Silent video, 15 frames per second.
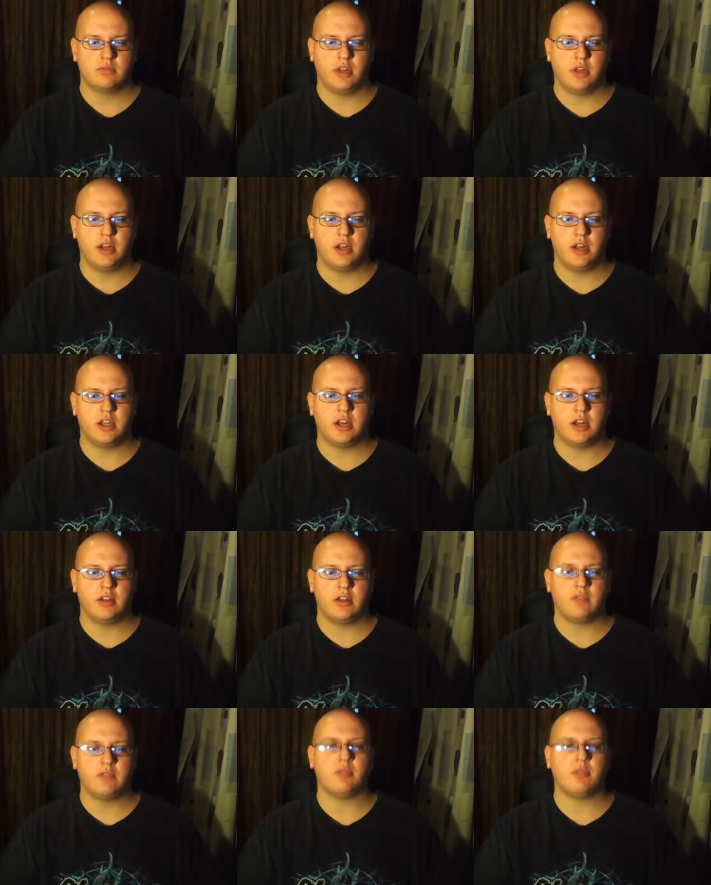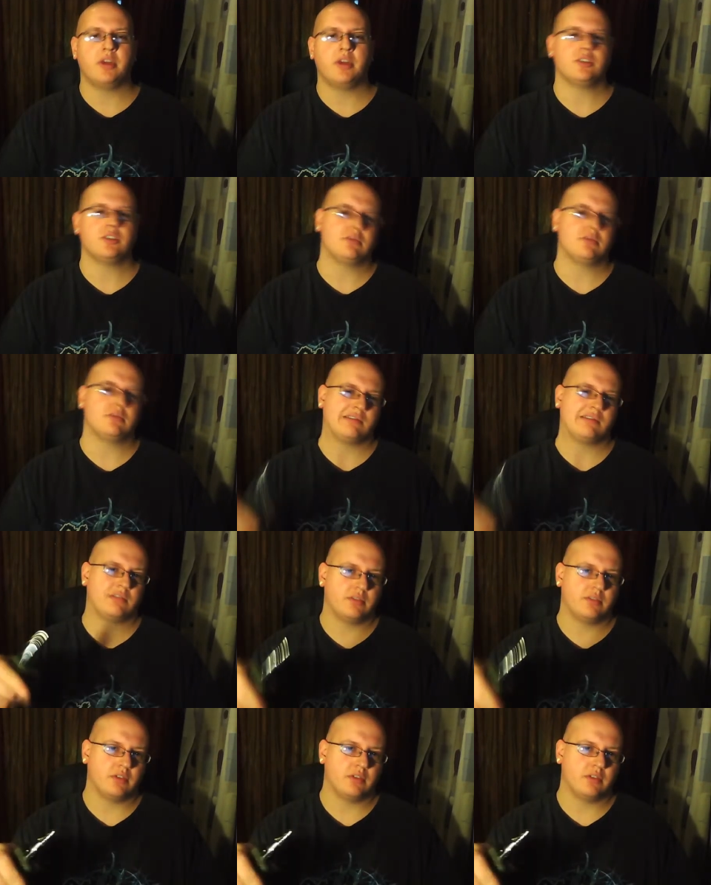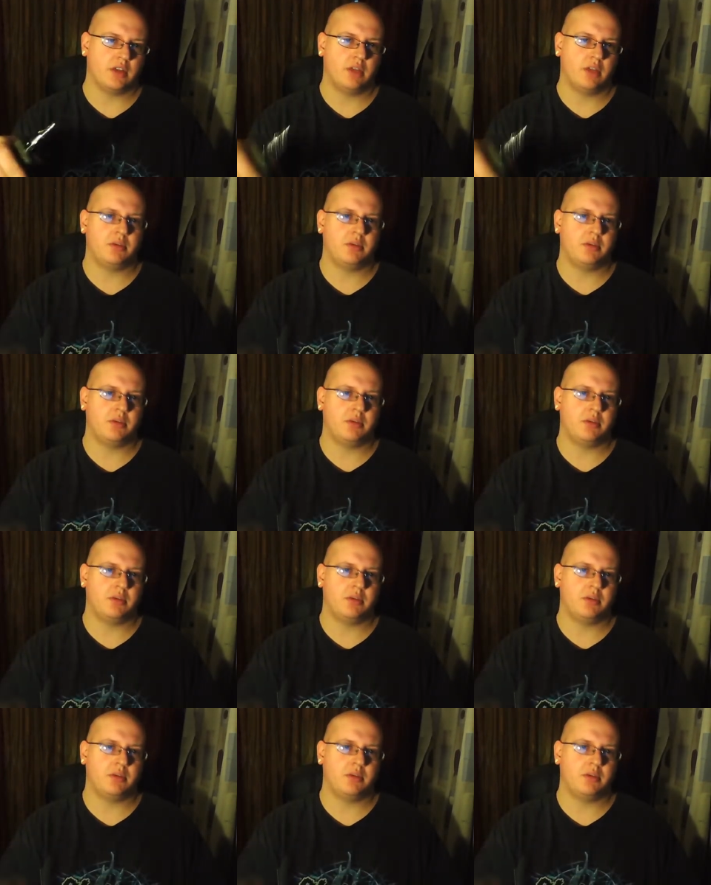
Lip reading: any kind of information, hit